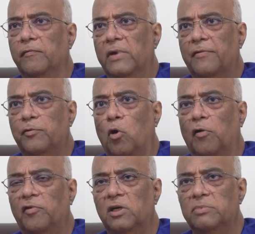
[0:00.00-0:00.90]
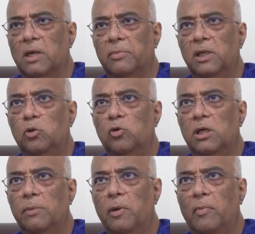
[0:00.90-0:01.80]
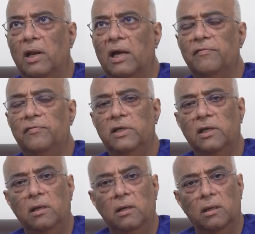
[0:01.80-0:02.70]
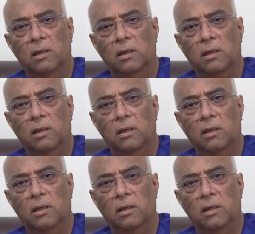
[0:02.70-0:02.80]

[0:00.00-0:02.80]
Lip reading: we have to offer him something to keep him alive till